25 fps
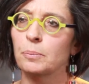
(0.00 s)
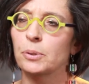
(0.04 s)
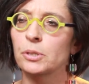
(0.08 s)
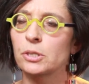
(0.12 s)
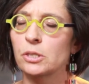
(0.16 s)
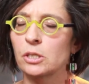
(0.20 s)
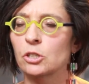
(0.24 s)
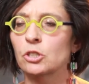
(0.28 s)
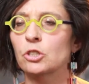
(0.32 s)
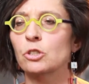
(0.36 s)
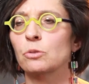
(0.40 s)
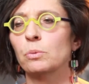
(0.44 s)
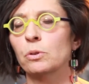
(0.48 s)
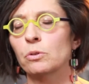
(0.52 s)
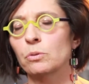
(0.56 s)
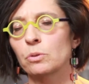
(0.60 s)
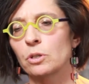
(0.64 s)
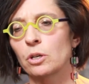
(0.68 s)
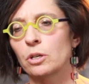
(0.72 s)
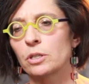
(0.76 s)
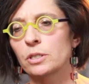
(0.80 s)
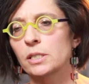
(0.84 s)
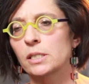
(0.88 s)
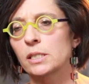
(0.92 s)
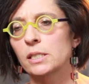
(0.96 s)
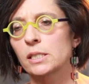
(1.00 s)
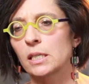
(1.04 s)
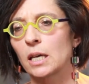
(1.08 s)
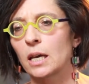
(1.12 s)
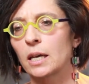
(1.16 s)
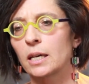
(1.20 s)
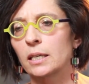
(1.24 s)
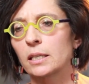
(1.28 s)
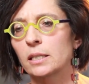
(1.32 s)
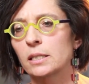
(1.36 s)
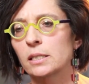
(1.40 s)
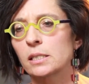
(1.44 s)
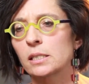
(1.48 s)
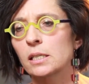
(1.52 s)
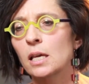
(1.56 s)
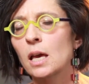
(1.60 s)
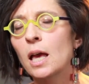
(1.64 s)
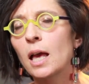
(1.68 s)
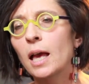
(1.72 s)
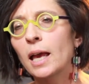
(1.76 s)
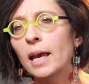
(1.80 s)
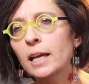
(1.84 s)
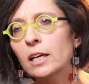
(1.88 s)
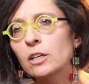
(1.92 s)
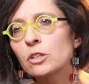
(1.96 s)
position with regard to science
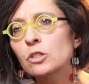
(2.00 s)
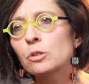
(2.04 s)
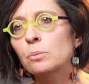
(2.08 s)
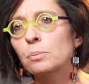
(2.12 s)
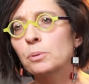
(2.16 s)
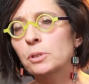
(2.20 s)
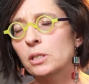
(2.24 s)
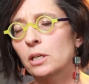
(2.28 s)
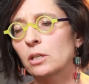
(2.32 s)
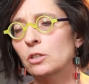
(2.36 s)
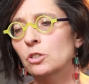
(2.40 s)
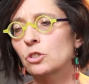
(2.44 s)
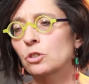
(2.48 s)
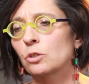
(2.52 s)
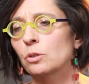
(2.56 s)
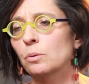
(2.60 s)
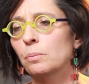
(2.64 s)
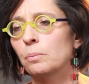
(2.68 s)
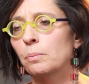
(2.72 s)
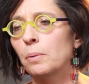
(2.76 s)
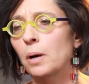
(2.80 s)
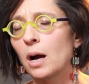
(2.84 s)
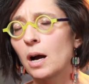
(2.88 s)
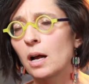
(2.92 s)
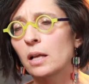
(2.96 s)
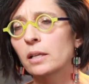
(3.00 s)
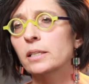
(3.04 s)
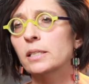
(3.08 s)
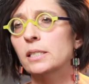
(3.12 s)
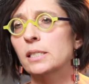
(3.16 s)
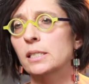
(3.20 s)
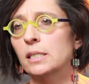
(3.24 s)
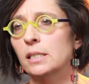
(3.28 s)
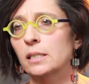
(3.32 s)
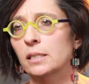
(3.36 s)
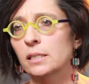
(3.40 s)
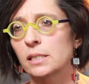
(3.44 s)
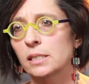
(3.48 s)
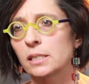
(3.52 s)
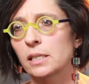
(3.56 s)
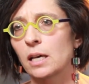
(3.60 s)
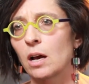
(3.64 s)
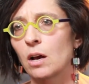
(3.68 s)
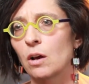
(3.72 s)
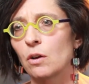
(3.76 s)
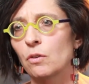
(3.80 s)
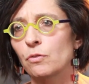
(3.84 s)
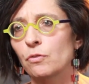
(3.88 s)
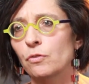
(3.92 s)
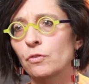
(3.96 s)
and to potential policy
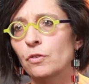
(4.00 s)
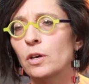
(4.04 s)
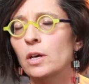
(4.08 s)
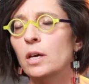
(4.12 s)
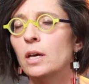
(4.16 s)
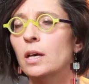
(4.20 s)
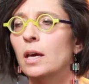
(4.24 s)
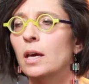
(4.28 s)
itself.